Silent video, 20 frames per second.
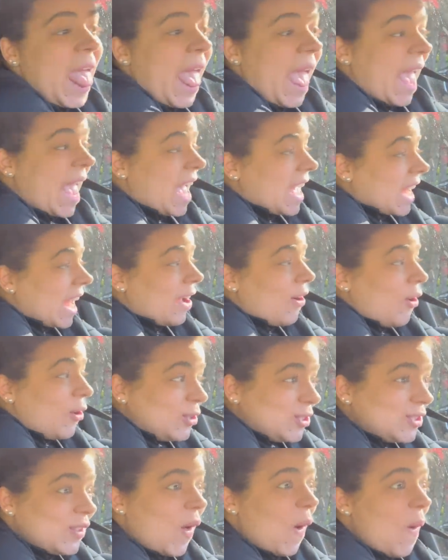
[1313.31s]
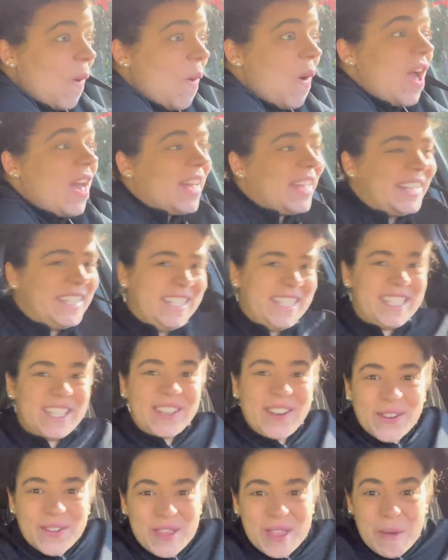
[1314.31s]
And I also need to
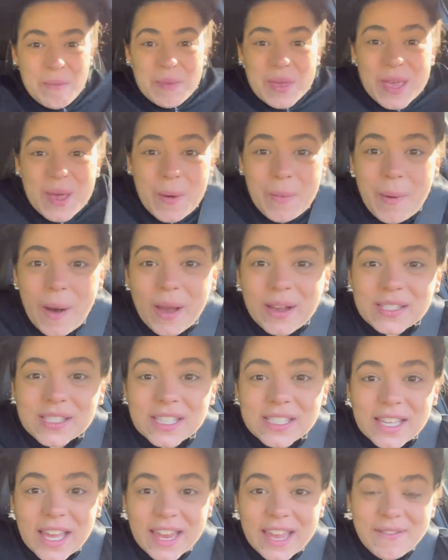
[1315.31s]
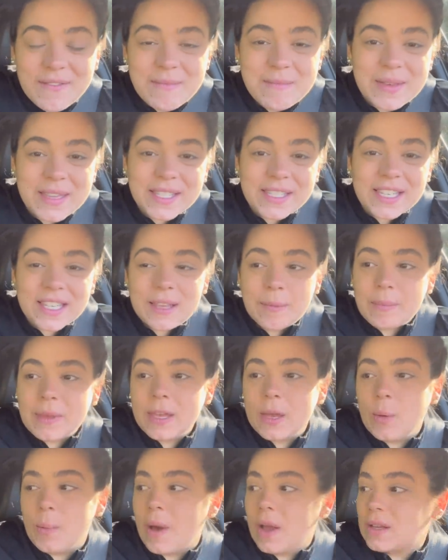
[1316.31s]
go to the P.O. box because I haven't been to the
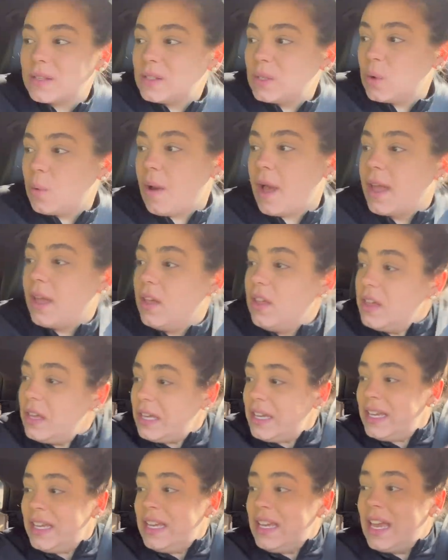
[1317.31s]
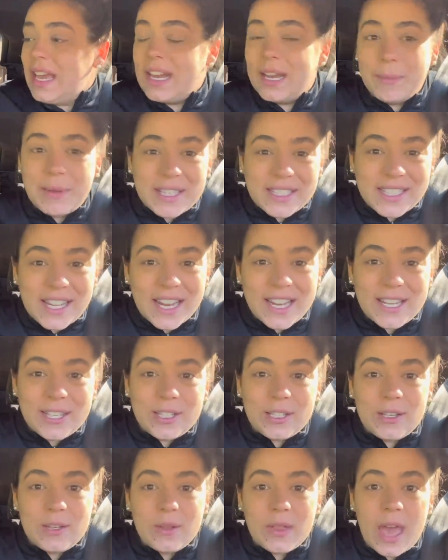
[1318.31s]
P.O. box in a while, and I'm excited
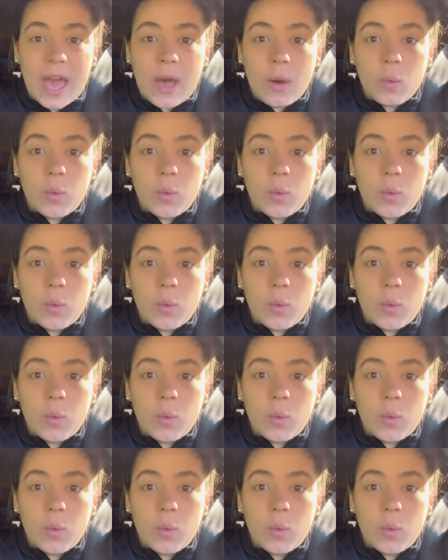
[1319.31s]
to do that.